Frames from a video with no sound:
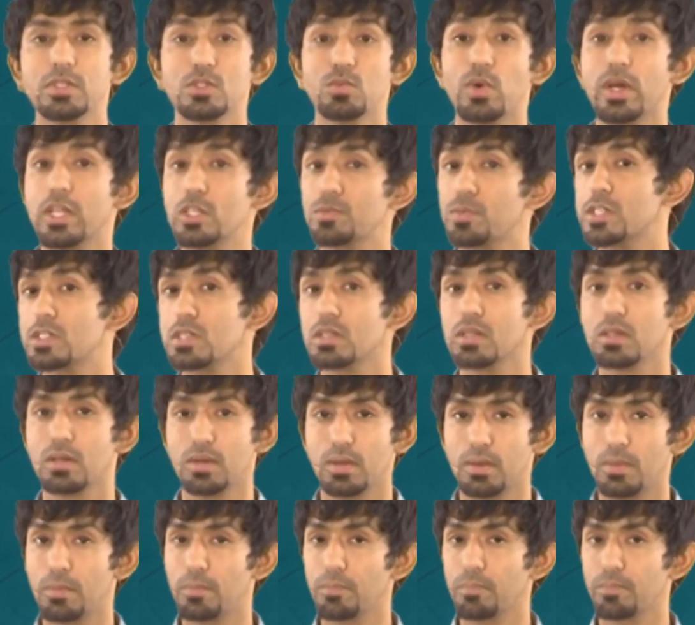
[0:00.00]
is very special.
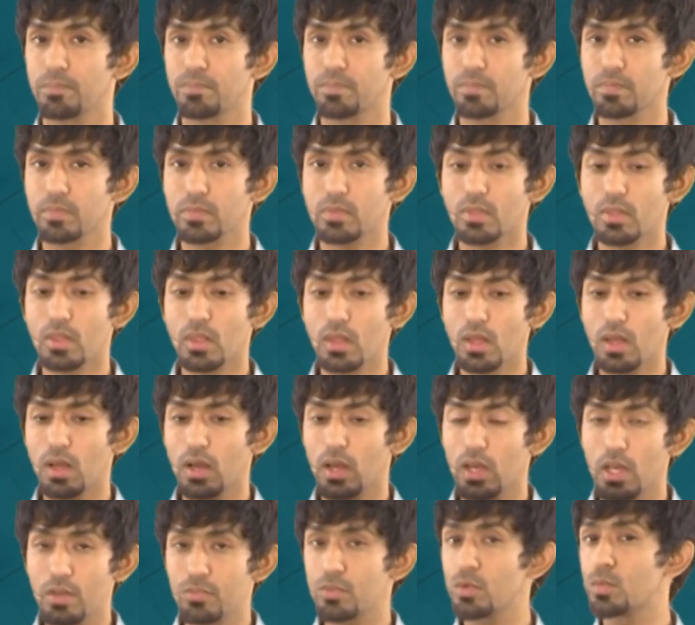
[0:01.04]

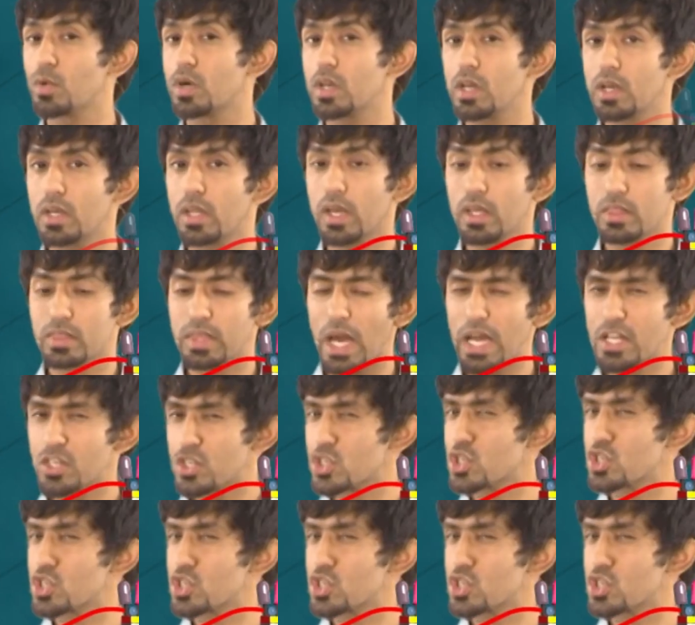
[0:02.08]
If you were to take that